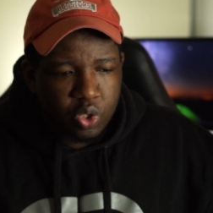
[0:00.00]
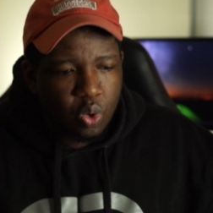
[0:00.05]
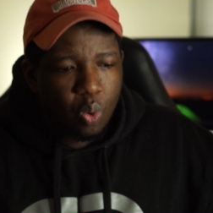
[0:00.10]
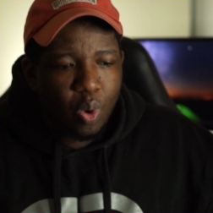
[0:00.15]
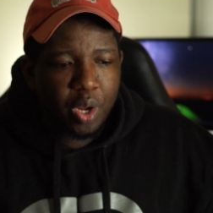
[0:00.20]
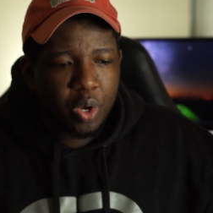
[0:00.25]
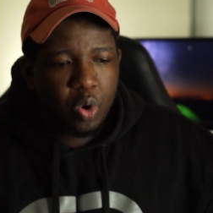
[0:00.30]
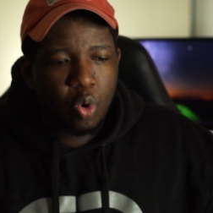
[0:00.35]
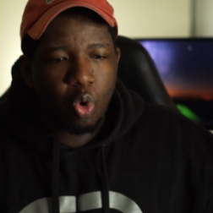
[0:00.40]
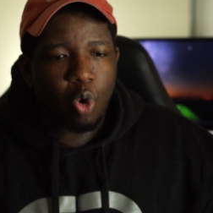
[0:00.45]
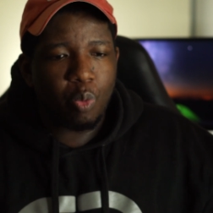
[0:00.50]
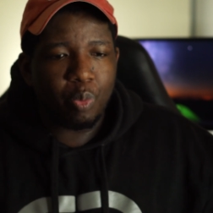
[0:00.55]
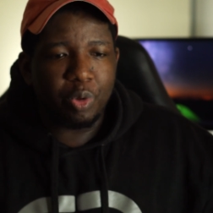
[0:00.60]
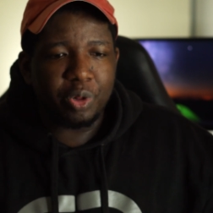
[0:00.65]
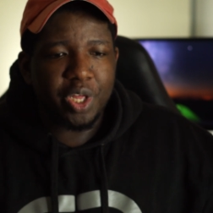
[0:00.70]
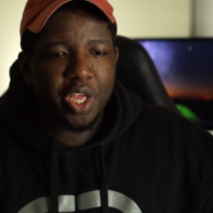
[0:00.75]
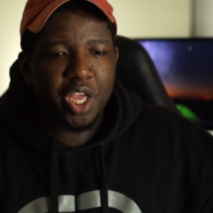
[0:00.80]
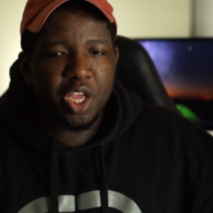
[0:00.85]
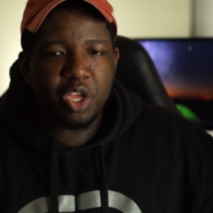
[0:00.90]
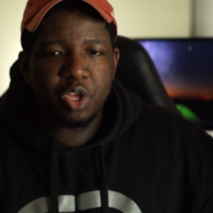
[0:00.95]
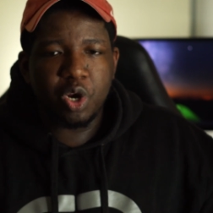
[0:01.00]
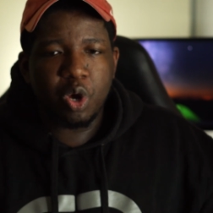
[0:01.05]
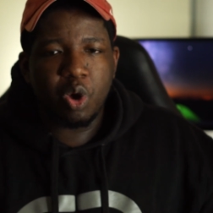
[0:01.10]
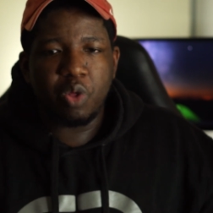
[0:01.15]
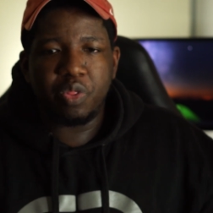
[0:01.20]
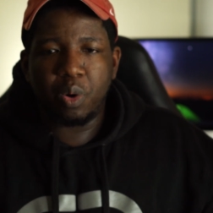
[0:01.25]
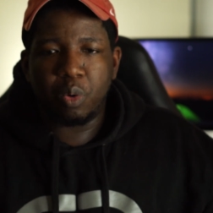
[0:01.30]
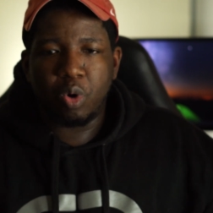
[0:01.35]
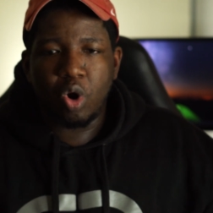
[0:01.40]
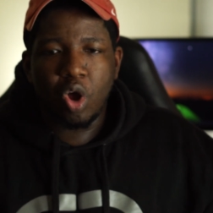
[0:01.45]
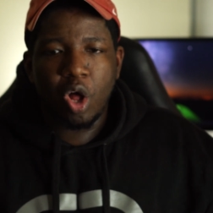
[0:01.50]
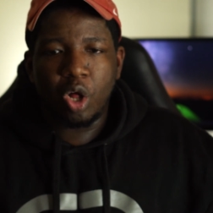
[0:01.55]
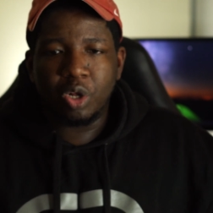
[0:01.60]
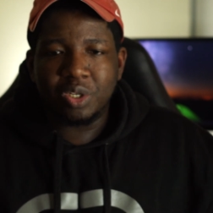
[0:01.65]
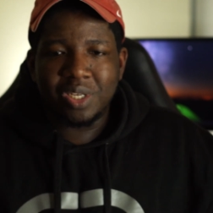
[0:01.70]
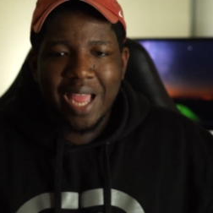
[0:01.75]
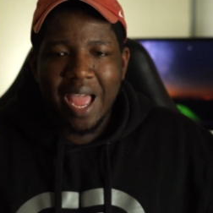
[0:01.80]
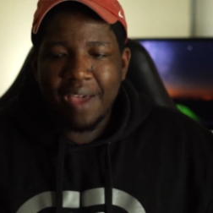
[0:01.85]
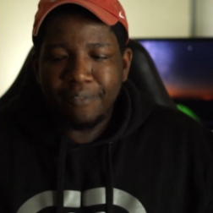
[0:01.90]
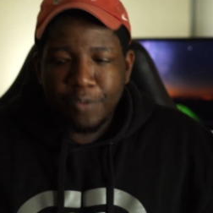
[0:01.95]
going normally, they were all
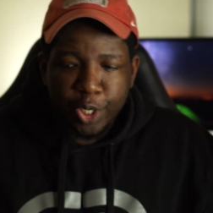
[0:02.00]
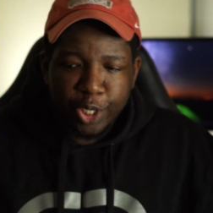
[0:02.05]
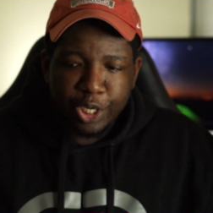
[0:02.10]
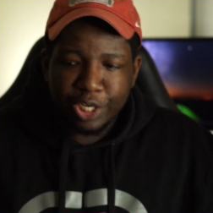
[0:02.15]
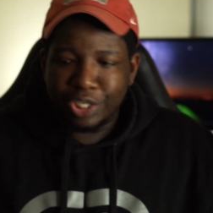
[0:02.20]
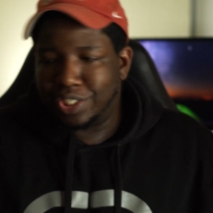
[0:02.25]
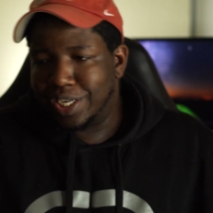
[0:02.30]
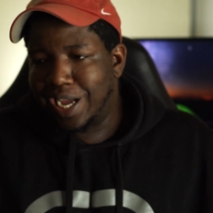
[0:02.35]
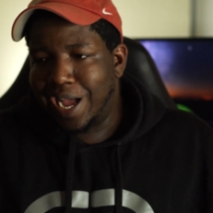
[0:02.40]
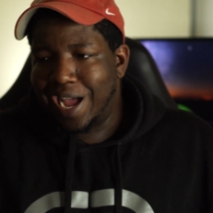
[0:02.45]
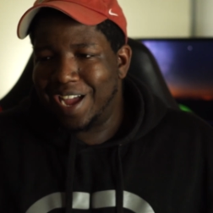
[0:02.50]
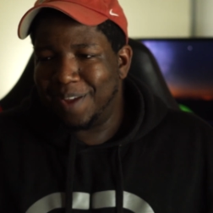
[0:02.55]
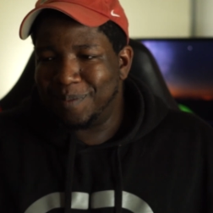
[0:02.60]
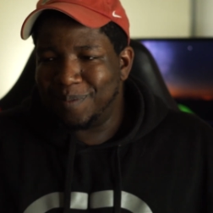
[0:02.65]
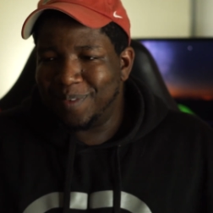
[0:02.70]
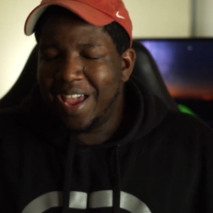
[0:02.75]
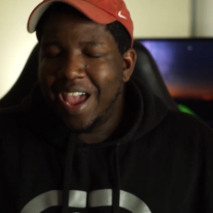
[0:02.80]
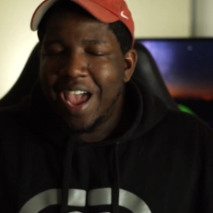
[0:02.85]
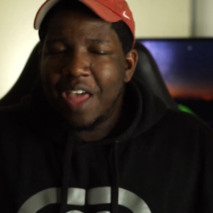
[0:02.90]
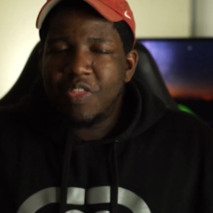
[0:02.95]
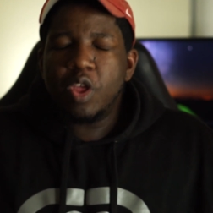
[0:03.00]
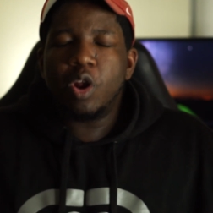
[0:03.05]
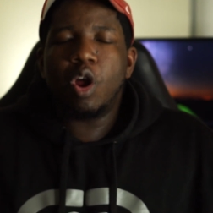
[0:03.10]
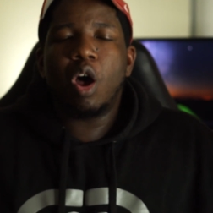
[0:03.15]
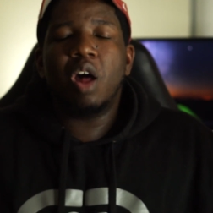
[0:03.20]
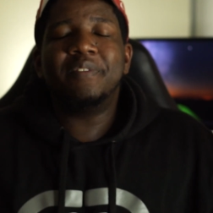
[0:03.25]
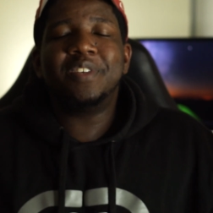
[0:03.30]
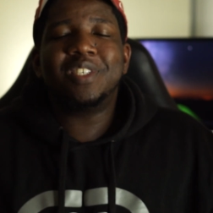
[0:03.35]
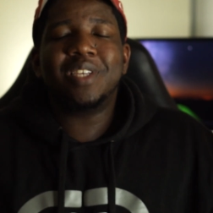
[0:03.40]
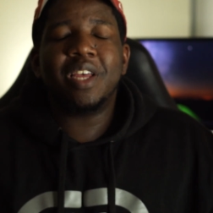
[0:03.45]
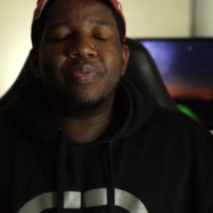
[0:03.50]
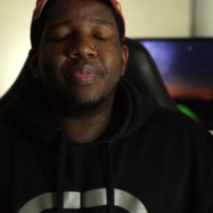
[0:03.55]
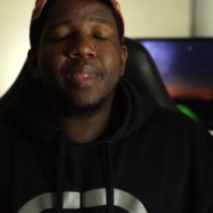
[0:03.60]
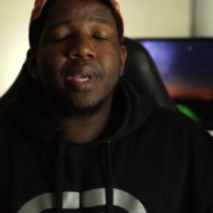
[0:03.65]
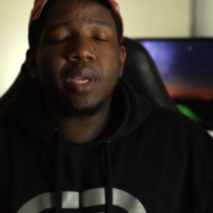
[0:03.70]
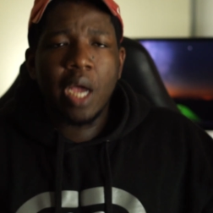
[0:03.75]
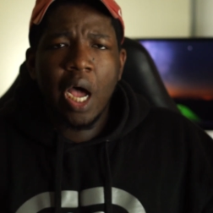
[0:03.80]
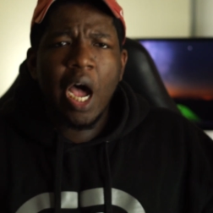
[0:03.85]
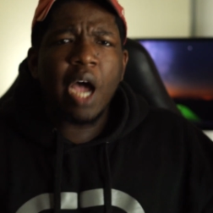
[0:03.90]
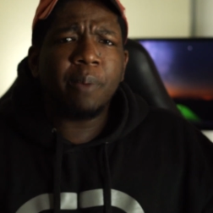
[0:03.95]
having a good time. Then all of a sudden, the
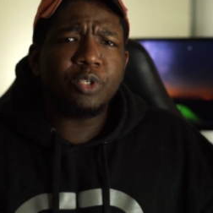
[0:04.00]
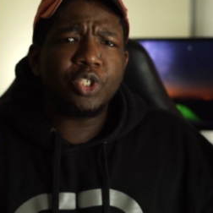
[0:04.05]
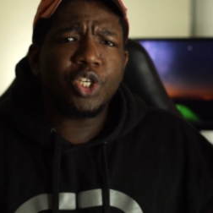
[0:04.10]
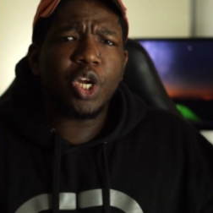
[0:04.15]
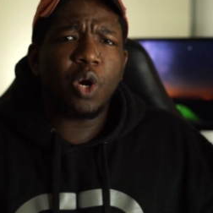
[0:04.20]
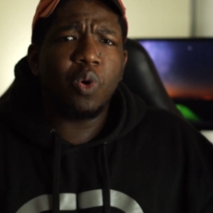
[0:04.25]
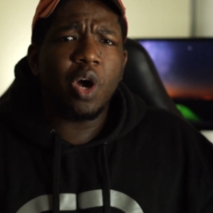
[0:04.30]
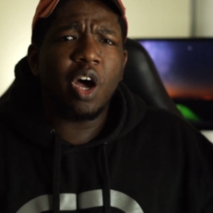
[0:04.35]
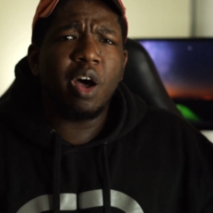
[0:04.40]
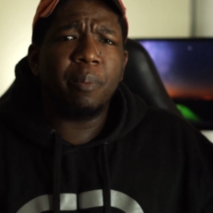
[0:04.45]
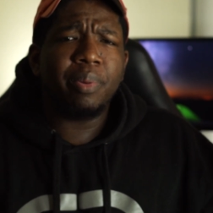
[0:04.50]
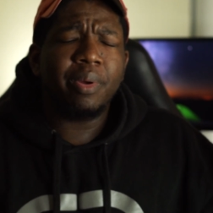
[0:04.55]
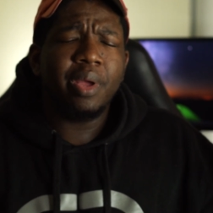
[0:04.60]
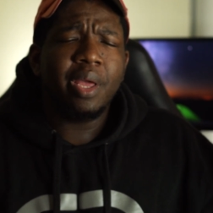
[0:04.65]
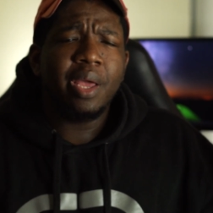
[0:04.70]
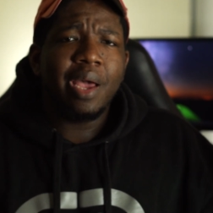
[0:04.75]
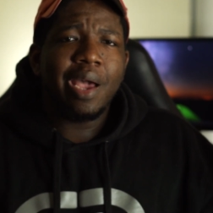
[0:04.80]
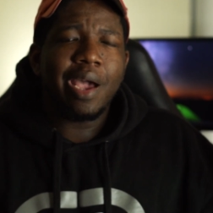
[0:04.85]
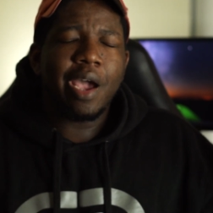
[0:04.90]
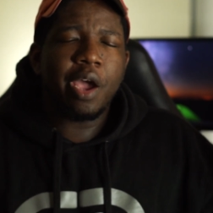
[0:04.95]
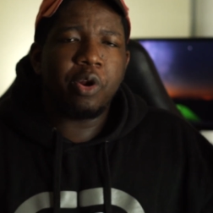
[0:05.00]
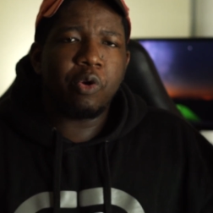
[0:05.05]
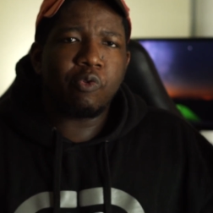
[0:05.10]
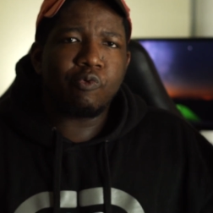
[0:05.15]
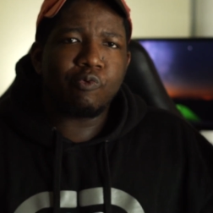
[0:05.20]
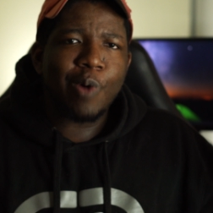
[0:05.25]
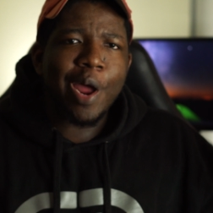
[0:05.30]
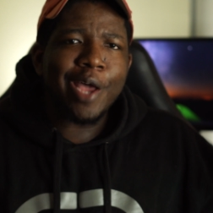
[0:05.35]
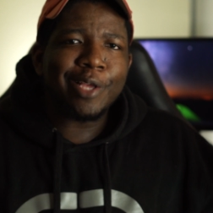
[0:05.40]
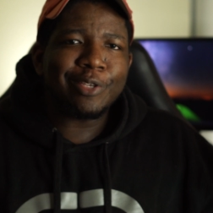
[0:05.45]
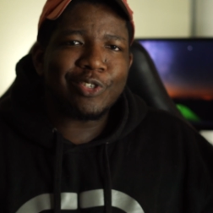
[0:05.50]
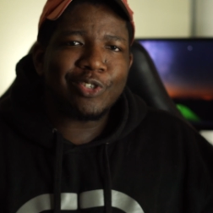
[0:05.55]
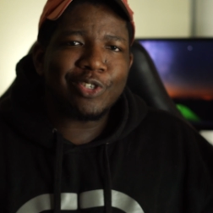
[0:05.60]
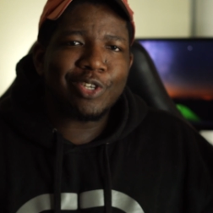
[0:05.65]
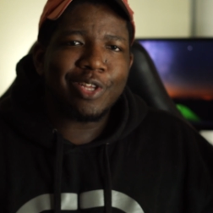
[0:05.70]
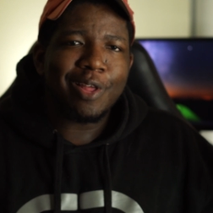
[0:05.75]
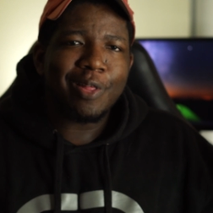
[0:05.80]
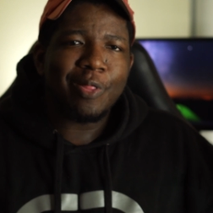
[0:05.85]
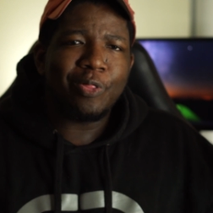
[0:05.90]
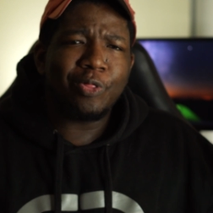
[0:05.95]
cops show up and
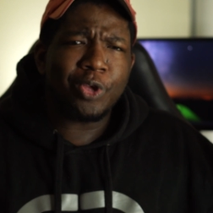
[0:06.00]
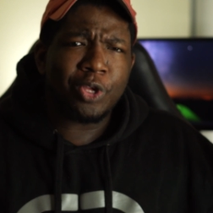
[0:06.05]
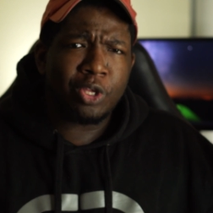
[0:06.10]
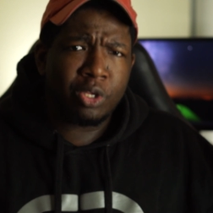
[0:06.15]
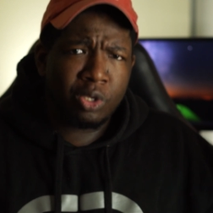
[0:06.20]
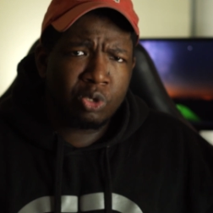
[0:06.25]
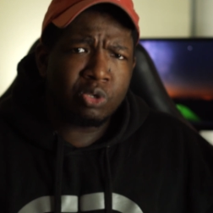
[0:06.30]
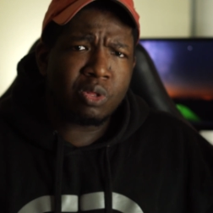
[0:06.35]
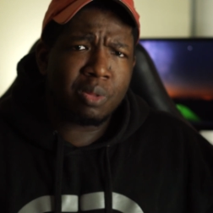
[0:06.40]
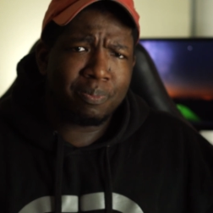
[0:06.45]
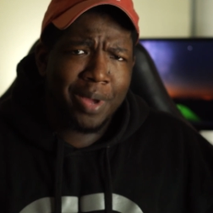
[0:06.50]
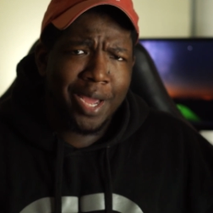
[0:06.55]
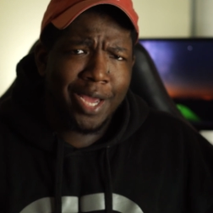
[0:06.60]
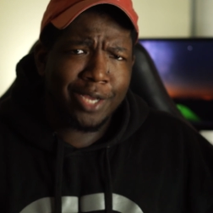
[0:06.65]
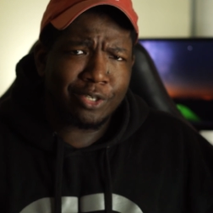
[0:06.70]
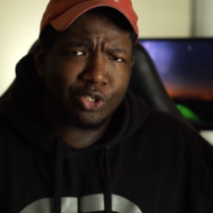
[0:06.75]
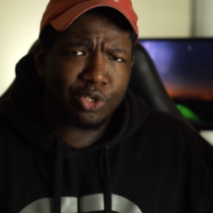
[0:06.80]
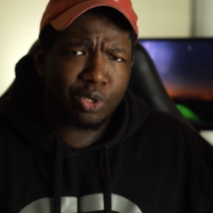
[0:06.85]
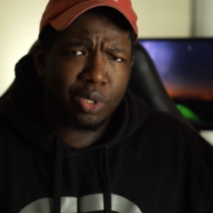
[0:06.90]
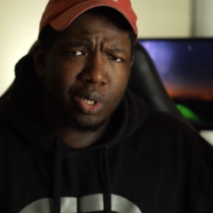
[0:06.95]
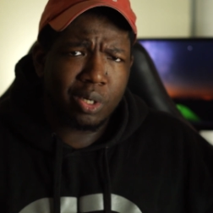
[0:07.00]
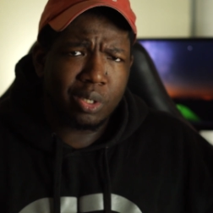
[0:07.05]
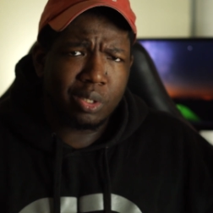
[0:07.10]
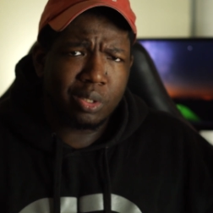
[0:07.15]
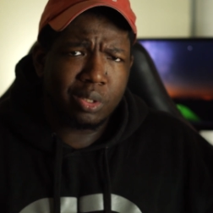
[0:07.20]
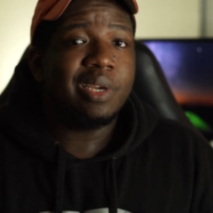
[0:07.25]
arrest the youth pastor.